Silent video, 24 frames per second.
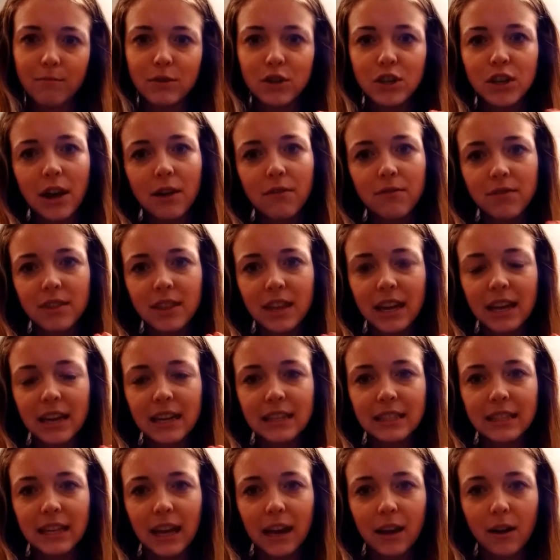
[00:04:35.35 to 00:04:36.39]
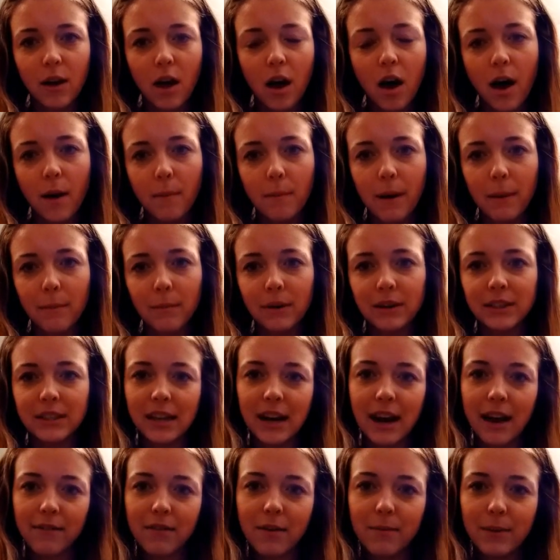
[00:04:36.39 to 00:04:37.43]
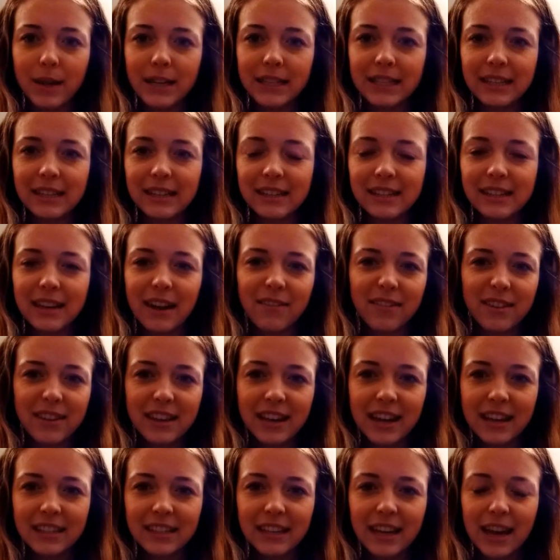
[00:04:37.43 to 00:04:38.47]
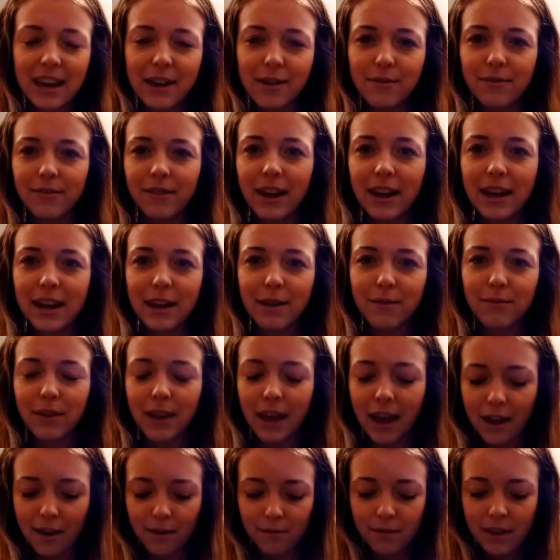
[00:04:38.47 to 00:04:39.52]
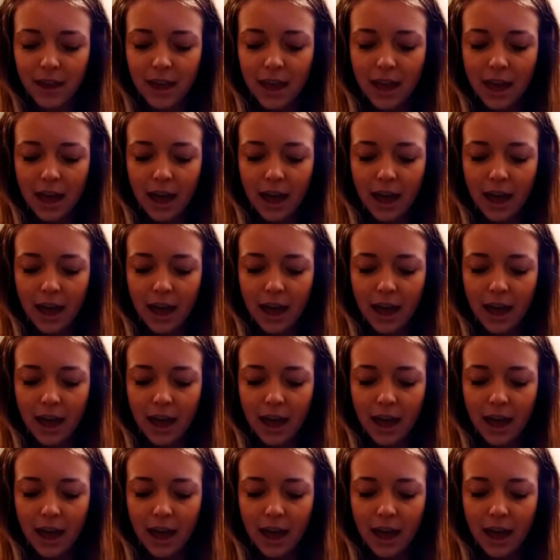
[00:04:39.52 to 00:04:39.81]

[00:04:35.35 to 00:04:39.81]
chef things like hot peppers and oven mitts and stuff, and that's kind of fun if you have